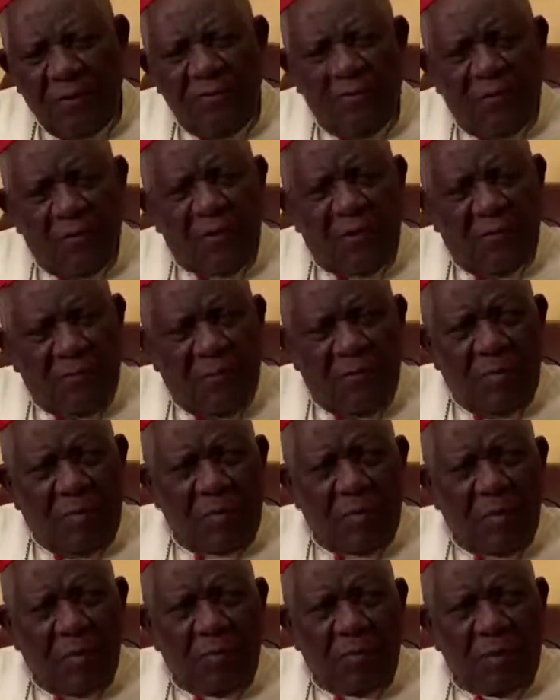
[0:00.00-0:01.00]
you for giving me
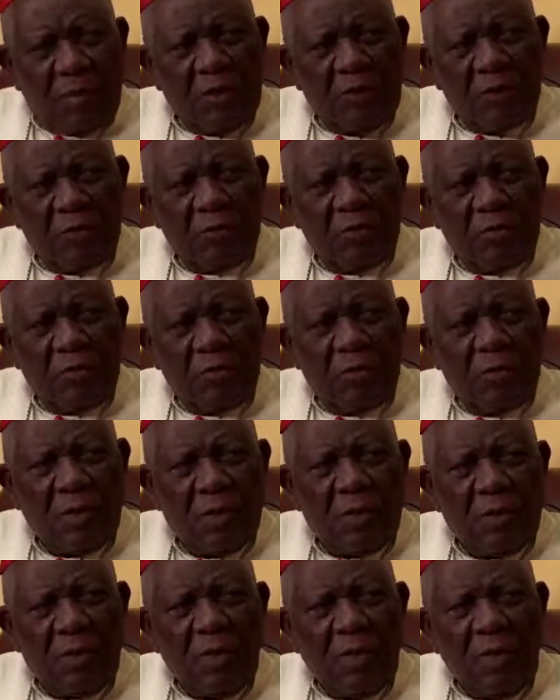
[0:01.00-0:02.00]
the occasion to